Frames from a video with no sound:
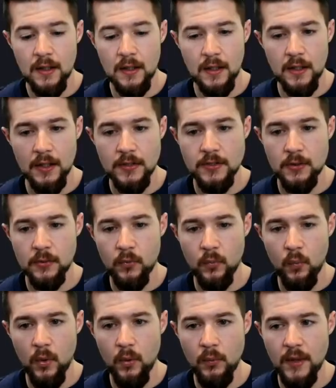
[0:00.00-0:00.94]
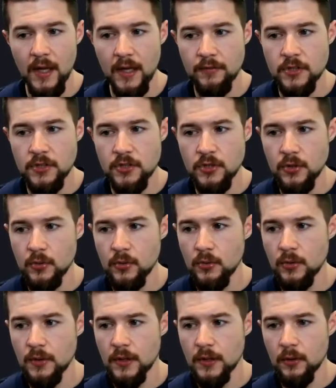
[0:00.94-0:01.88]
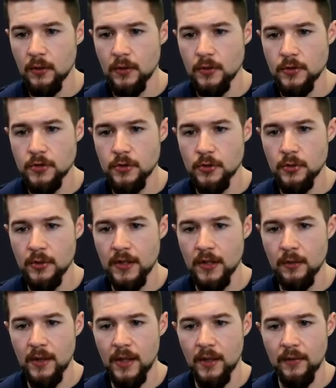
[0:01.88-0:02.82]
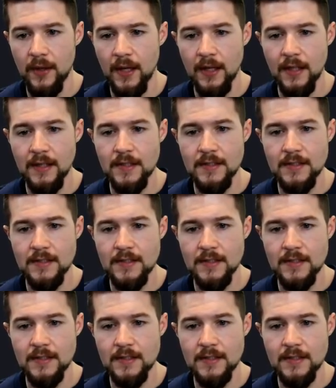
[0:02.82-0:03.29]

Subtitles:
So what we have to do in order to get around that is